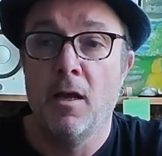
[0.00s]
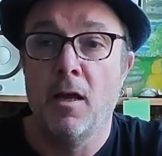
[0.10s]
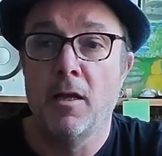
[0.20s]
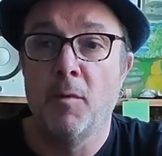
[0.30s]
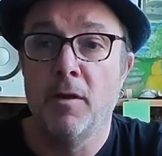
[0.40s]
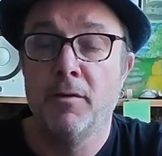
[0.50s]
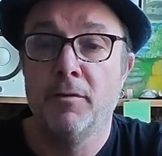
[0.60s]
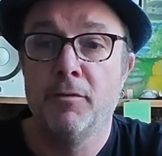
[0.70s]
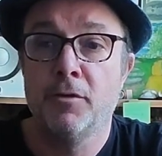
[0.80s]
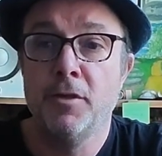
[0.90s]
and about
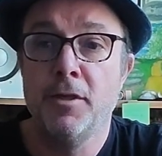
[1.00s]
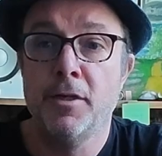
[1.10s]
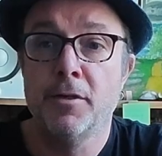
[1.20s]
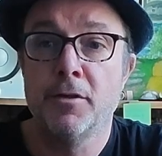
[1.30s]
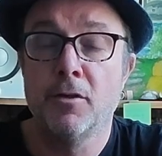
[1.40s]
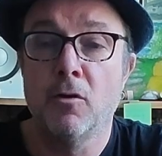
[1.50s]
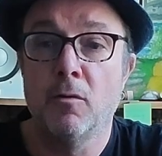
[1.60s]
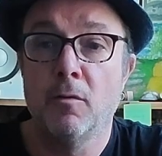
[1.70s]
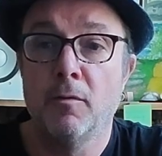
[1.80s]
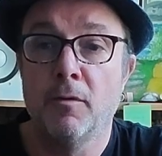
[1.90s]
3 years
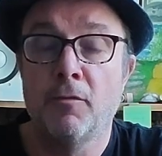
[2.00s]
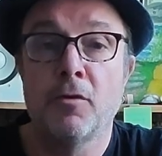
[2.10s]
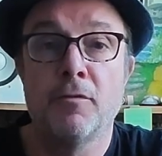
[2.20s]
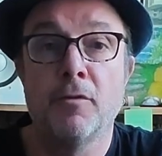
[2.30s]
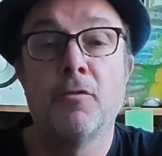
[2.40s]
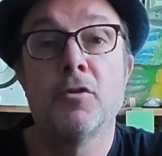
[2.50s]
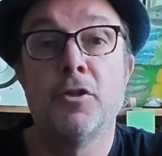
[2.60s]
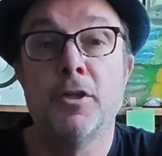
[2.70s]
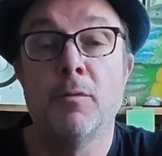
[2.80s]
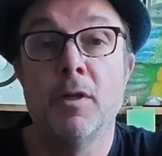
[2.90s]
ago, for the
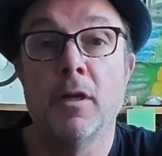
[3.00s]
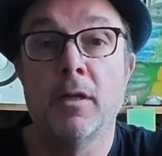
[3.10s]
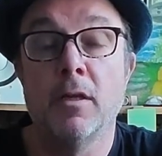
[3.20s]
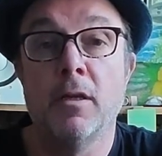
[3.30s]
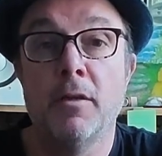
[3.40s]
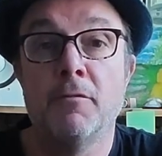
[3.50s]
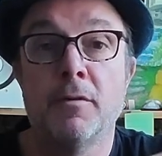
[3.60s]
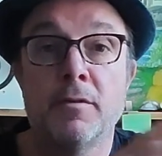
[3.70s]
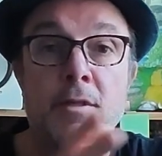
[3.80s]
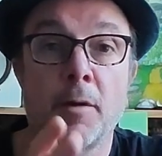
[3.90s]
first year we lived
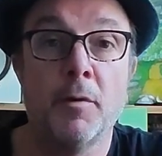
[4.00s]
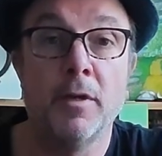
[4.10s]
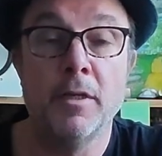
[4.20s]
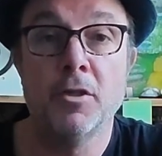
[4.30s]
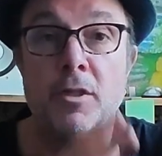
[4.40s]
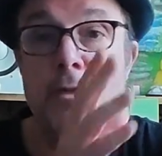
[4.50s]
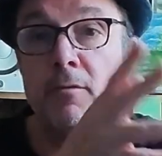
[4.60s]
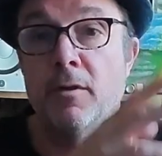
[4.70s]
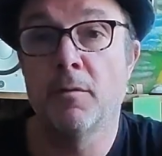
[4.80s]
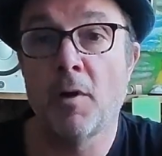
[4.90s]
separately. She
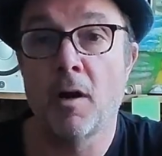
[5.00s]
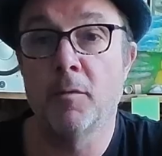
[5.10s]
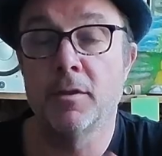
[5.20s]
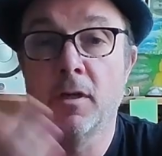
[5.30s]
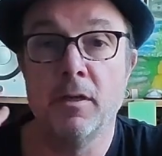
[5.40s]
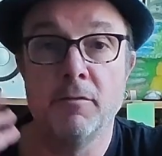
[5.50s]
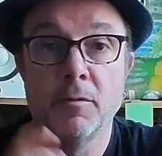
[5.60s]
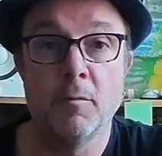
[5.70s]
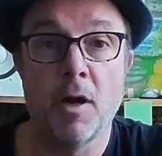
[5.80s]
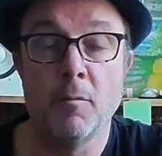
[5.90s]
lived in an apartment, I lived
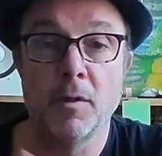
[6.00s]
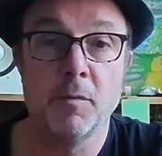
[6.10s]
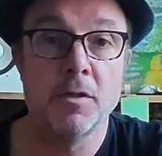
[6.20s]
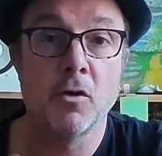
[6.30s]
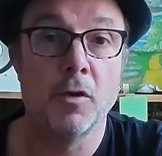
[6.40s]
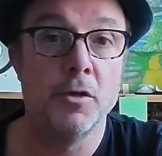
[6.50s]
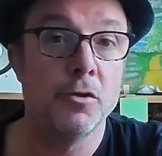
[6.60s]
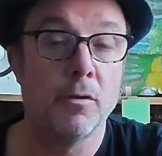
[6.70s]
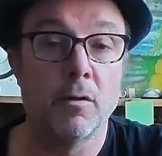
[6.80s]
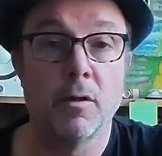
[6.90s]
in an apartment, and we saw
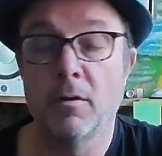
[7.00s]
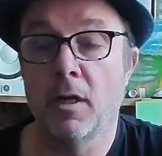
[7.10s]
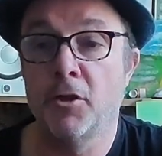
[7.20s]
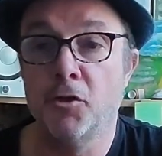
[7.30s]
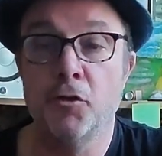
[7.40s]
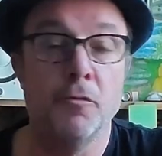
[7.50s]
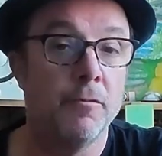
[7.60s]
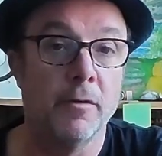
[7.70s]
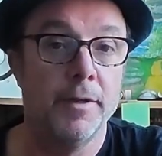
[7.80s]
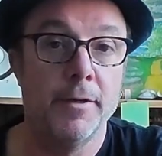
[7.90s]
each other as you do
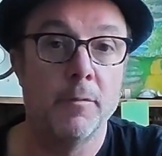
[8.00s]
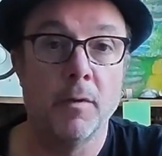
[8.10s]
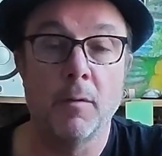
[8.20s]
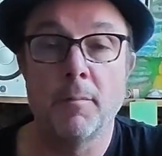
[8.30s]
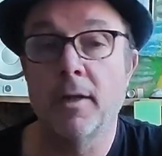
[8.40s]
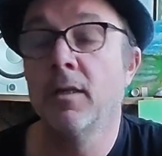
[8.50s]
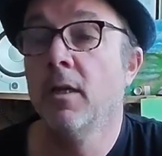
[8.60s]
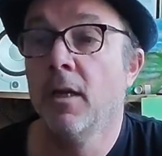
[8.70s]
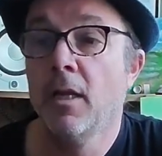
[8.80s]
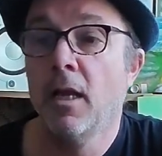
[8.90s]
for a year and blah blah blah.
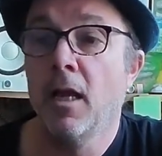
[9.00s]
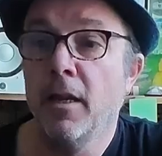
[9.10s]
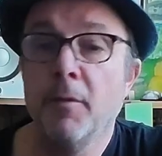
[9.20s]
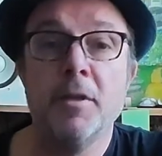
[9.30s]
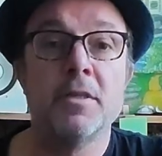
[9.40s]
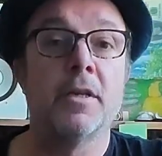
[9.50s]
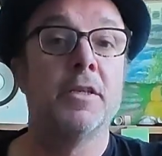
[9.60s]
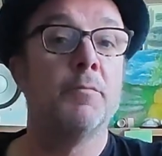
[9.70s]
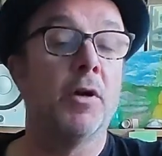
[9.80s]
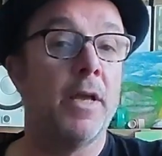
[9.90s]
And then we
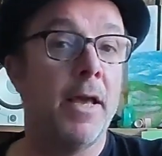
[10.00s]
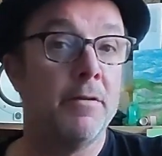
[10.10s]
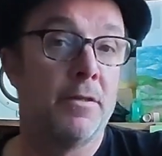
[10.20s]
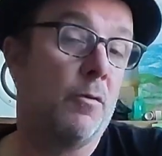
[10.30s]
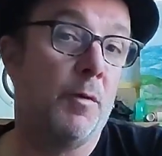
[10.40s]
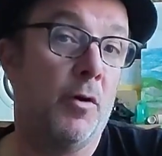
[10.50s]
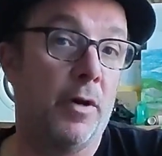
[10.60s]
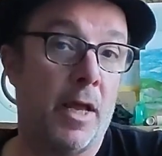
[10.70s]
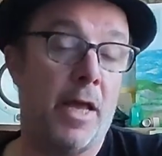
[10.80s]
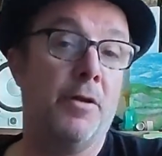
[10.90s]
decided to buy a house, so we
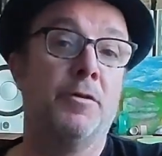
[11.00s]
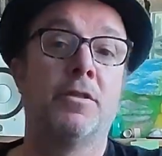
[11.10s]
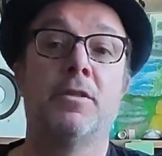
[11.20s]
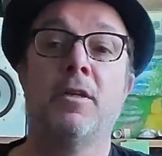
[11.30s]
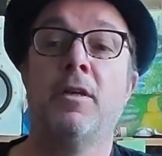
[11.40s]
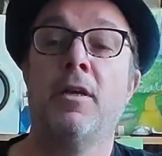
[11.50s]
bought a house,